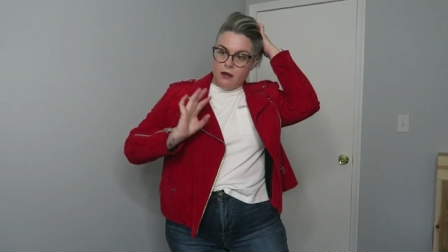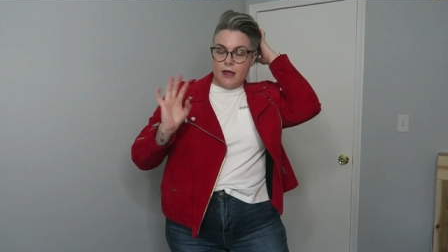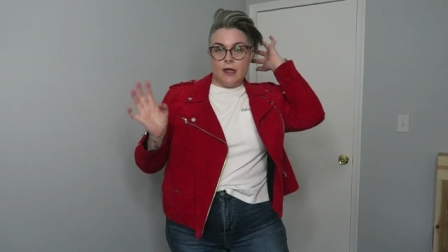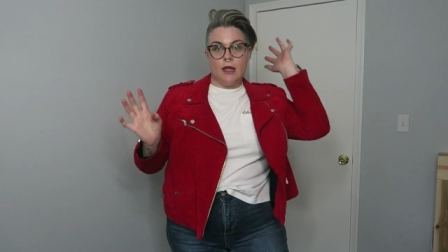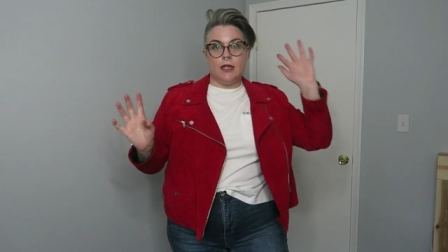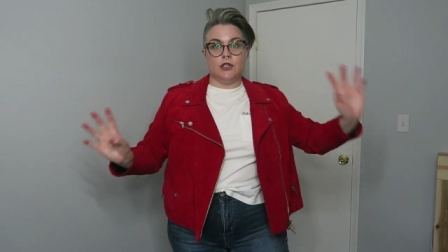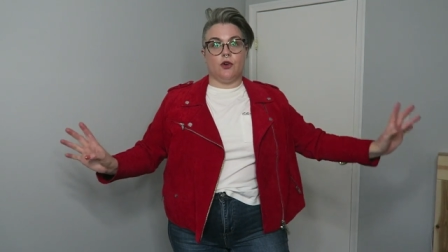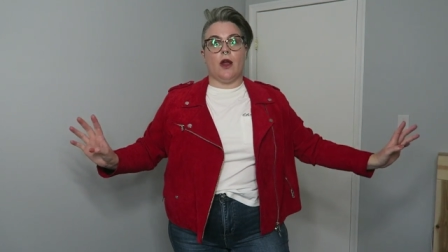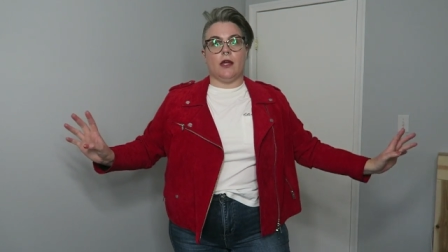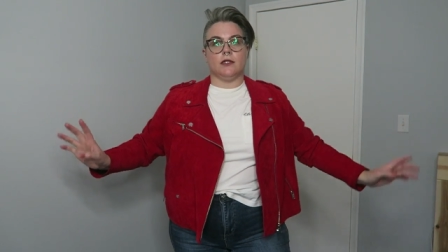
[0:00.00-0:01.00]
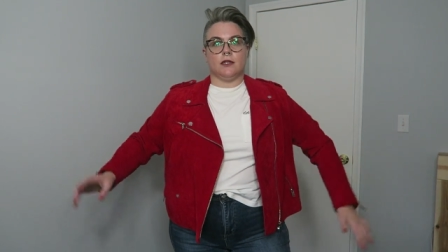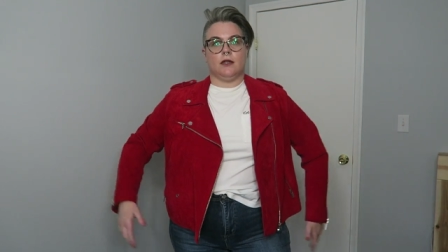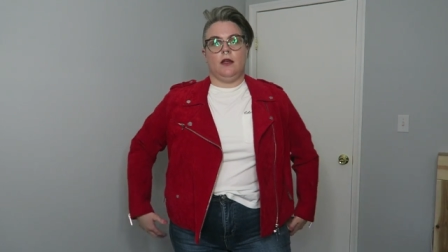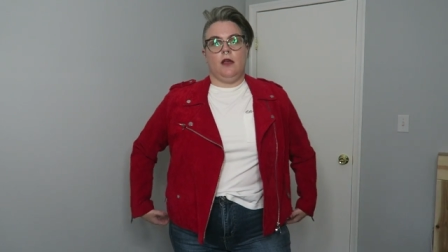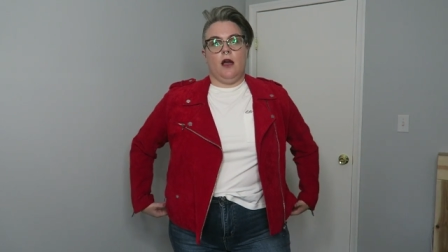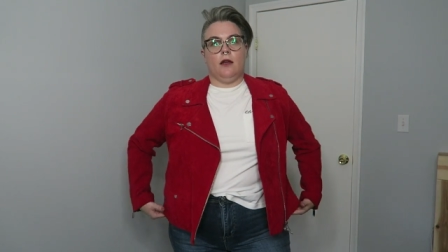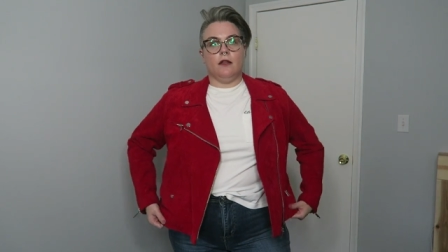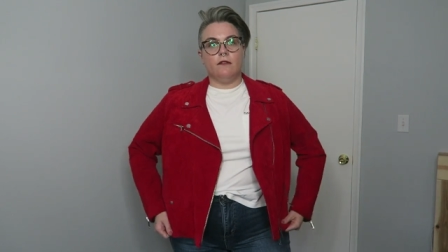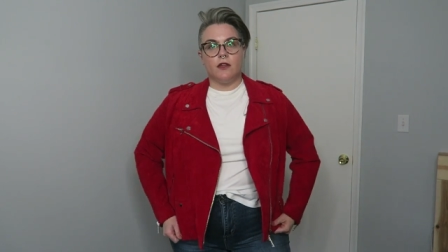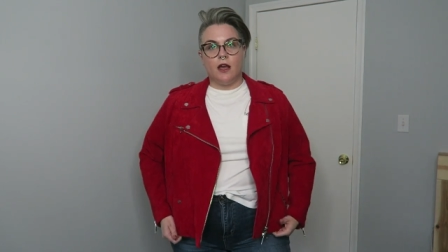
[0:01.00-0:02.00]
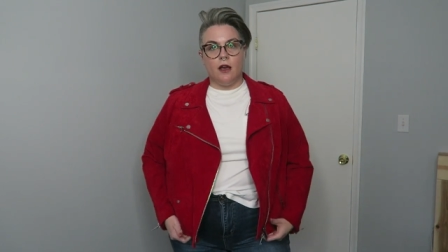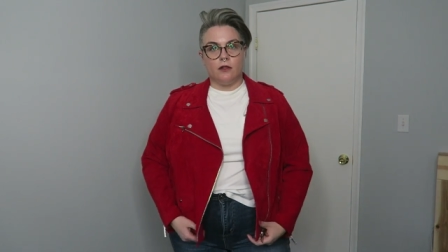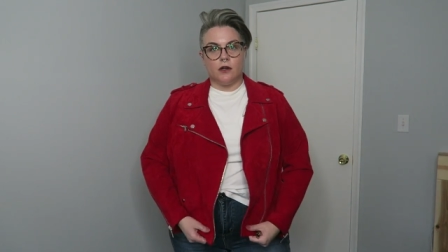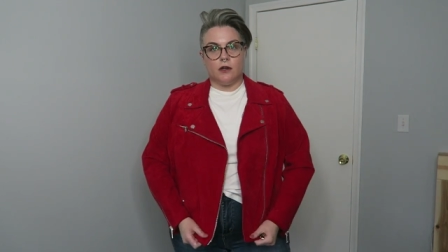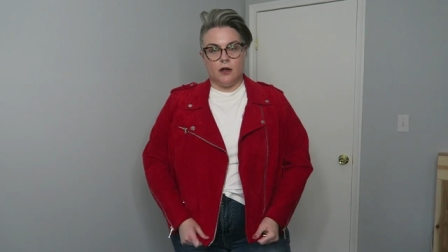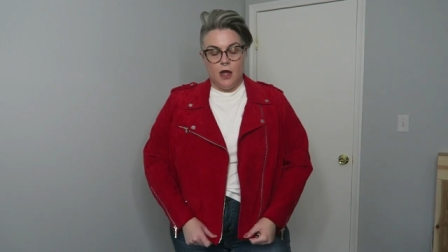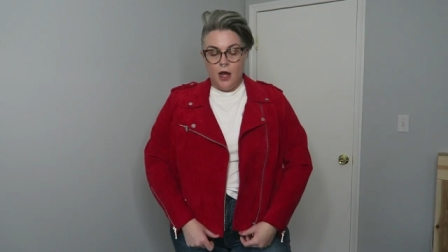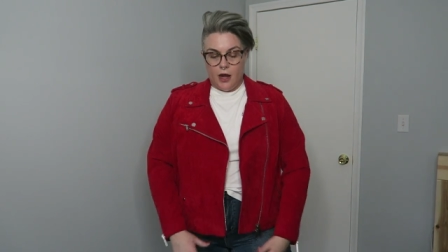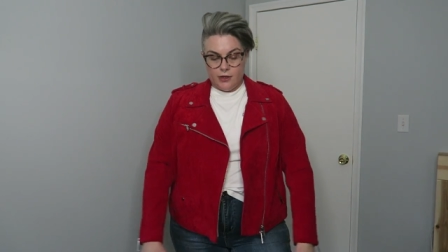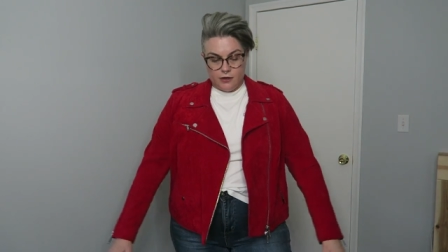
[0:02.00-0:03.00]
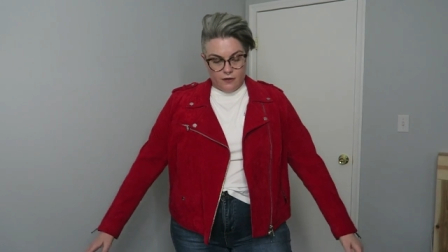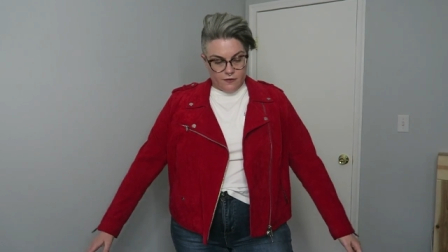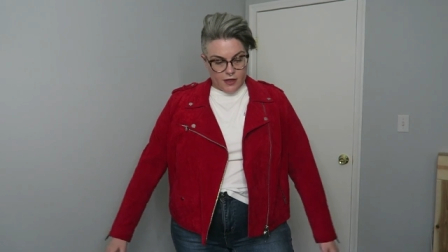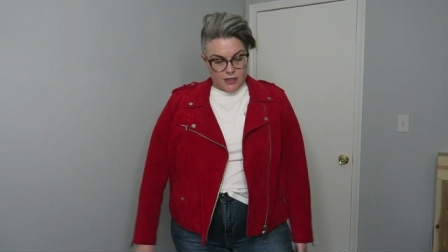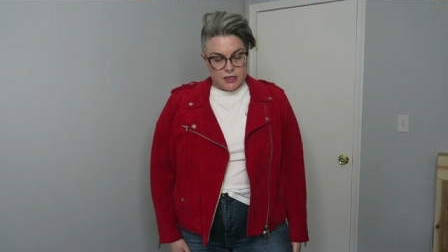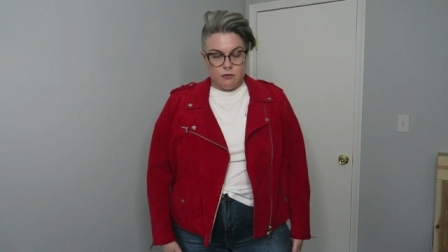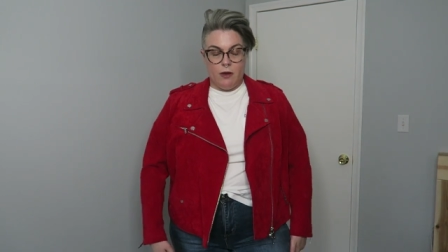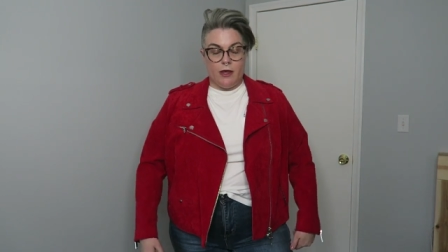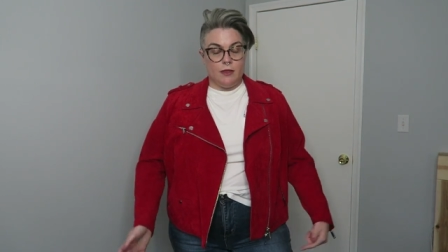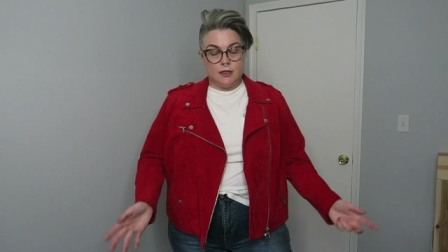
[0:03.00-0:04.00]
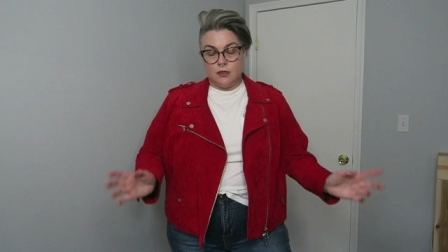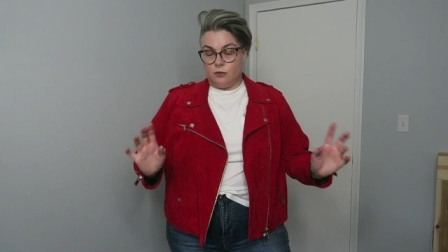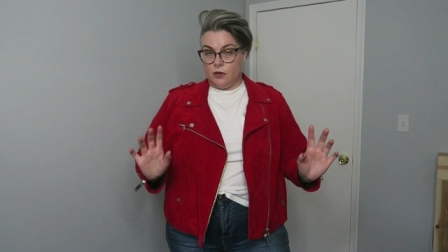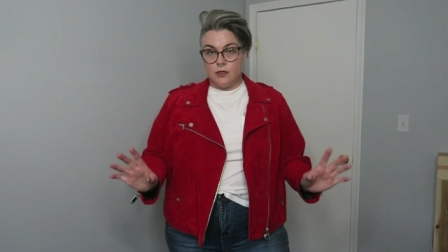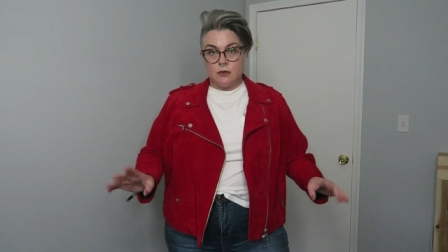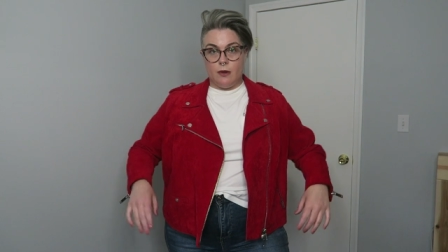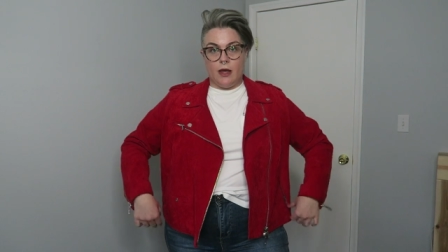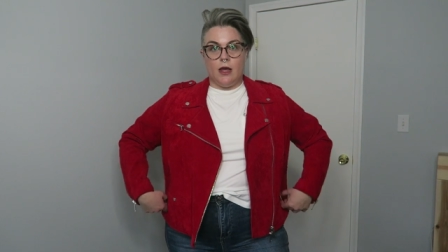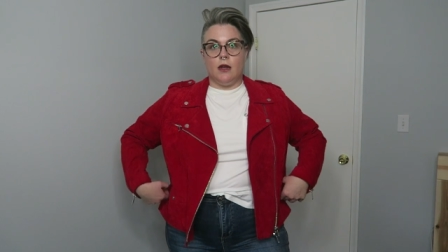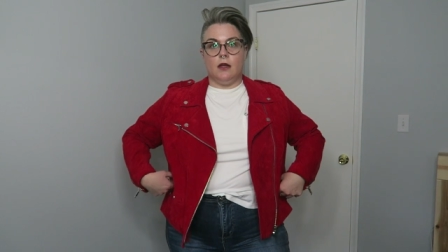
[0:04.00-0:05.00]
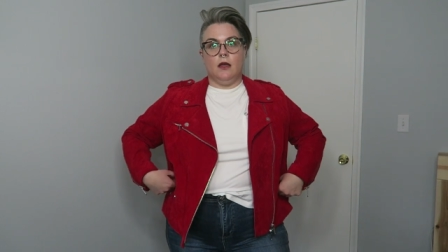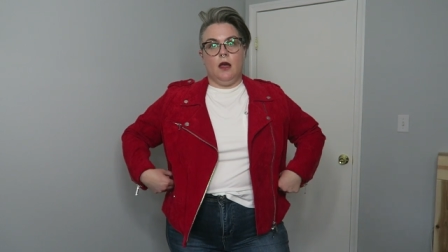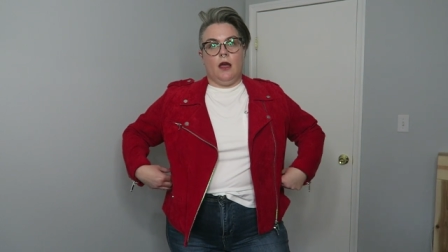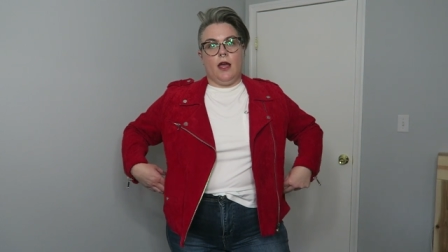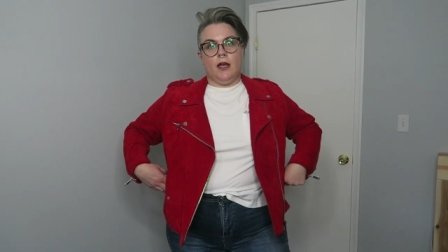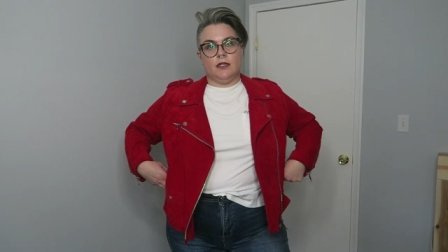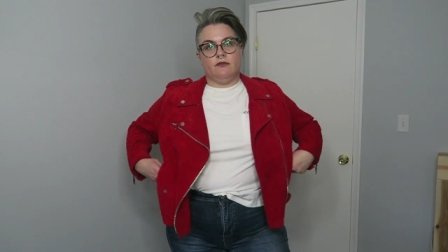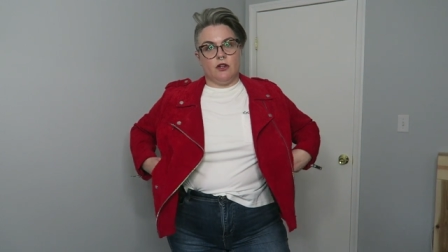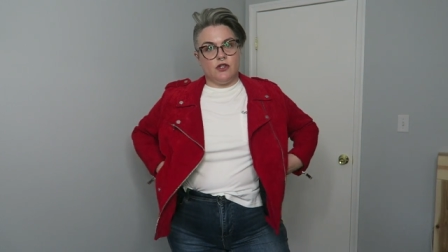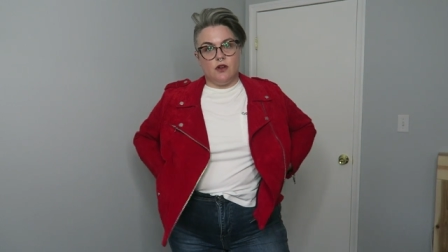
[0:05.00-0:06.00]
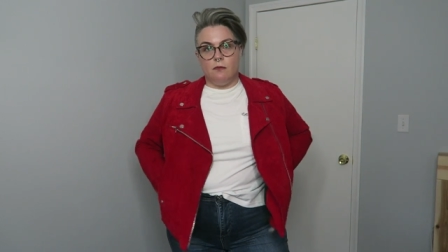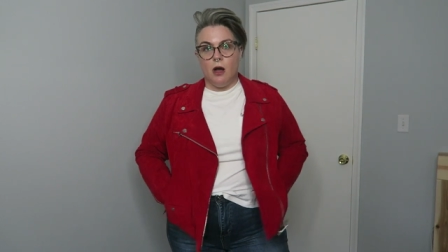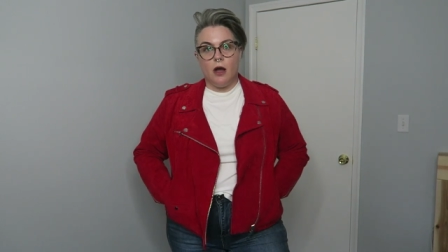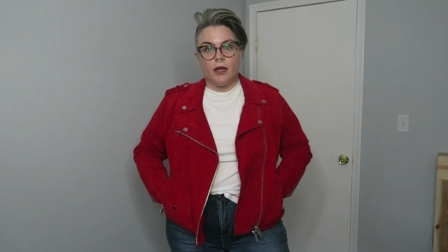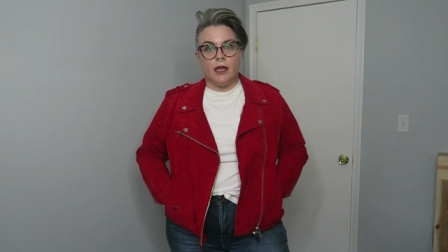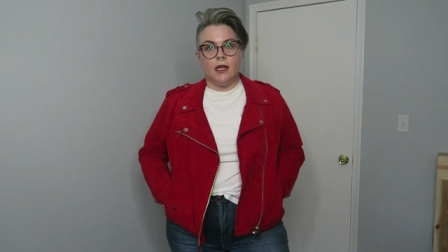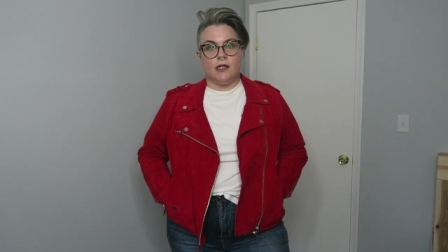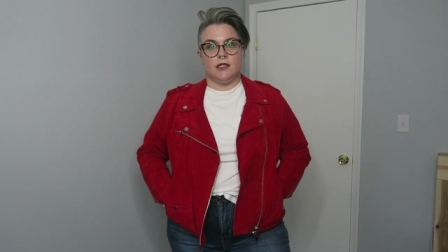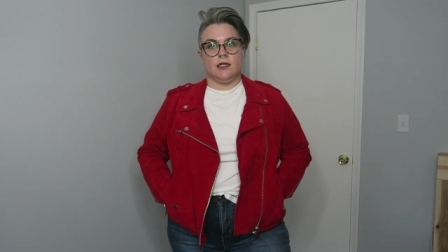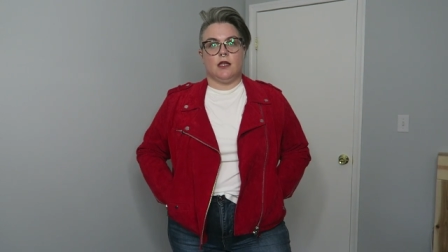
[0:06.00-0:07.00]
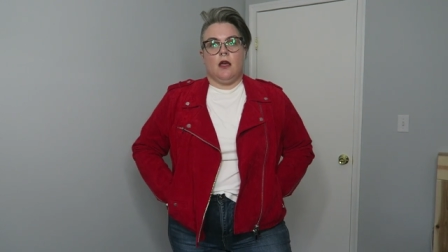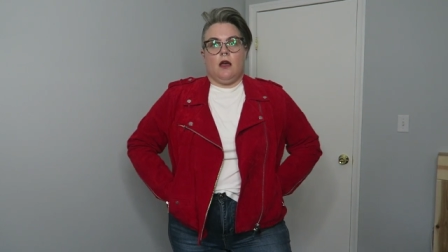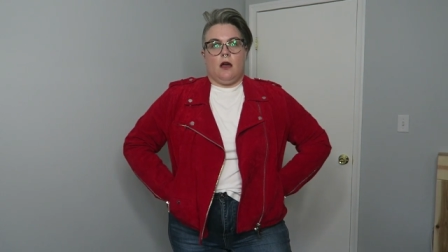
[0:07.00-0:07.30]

I love. is great. I love the color. I love that it's suede. This is real suede. Has functional pockets.